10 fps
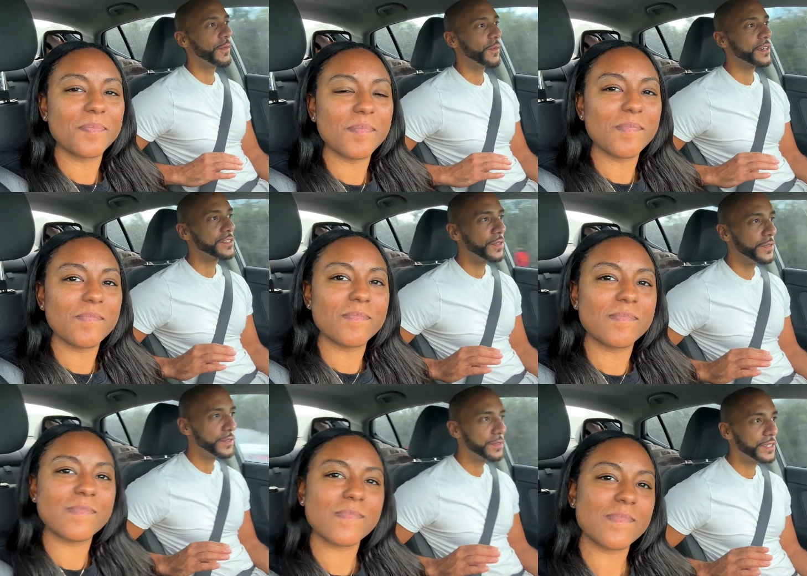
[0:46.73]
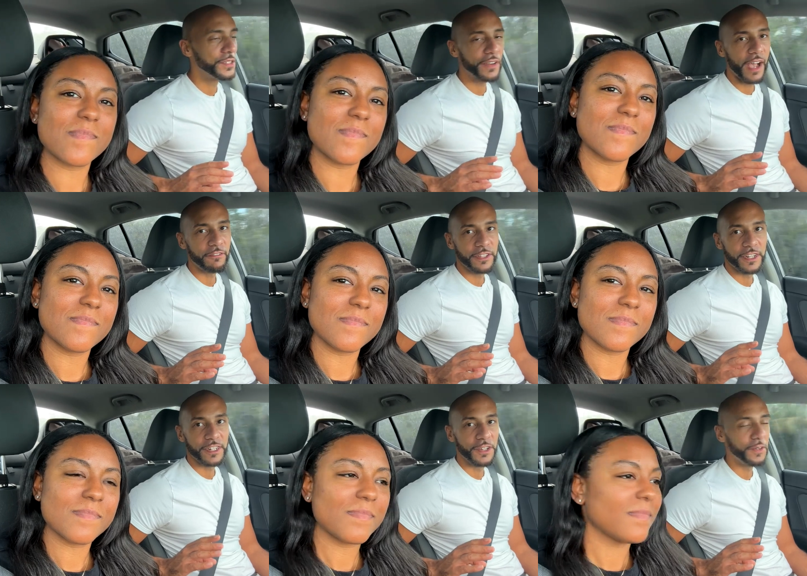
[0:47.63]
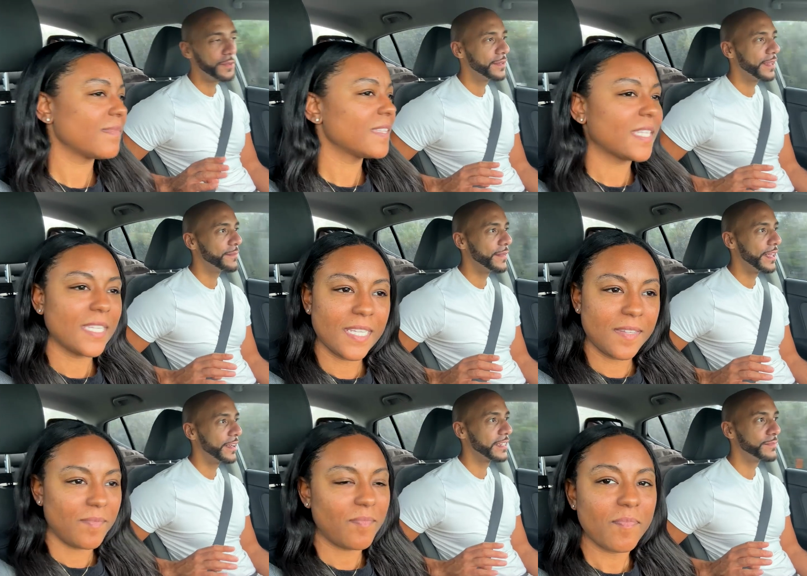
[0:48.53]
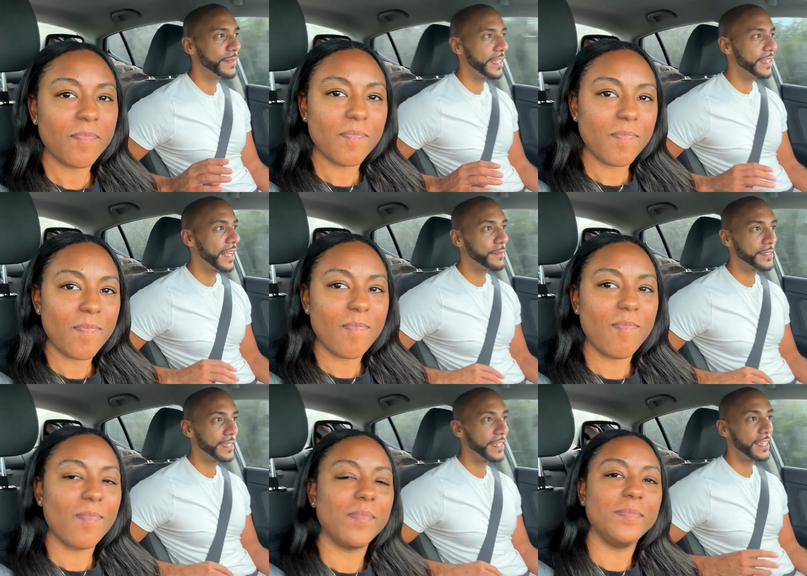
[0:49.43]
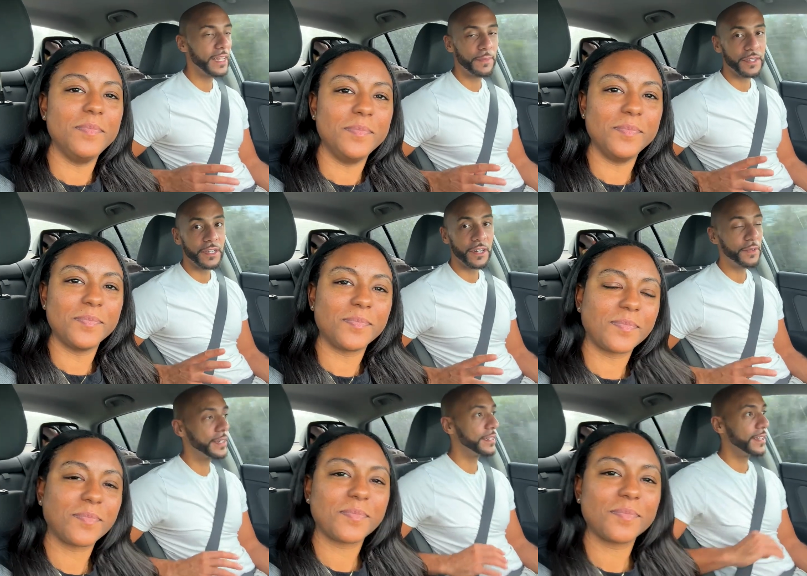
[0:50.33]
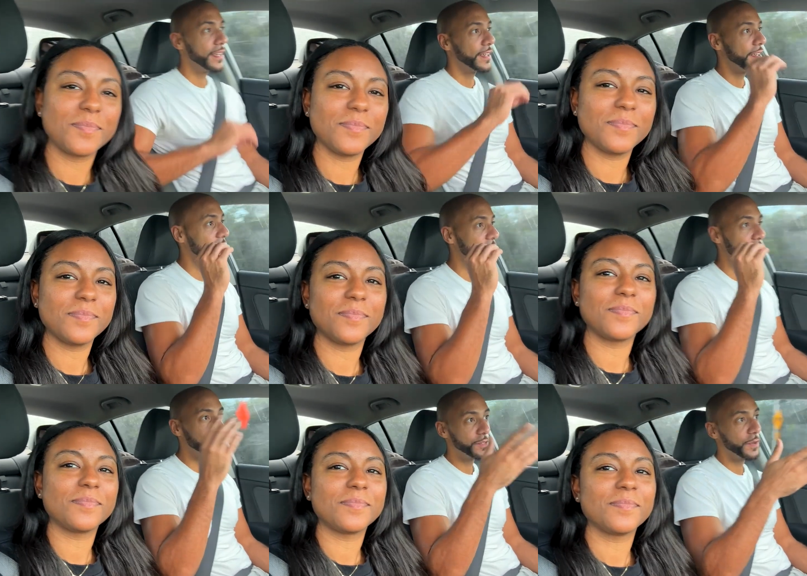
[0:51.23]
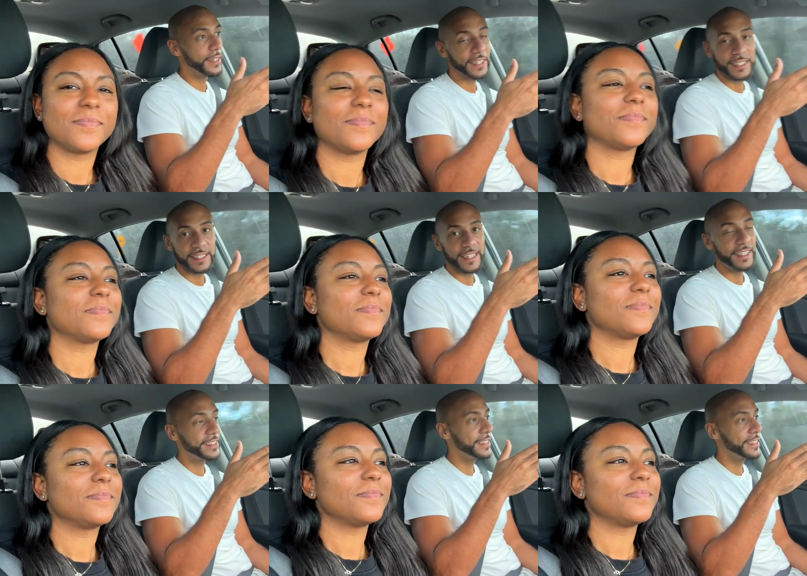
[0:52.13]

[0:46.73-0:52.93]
Speaker 1: we're so used to traveling alone and us being able to get up and go and go to our destination.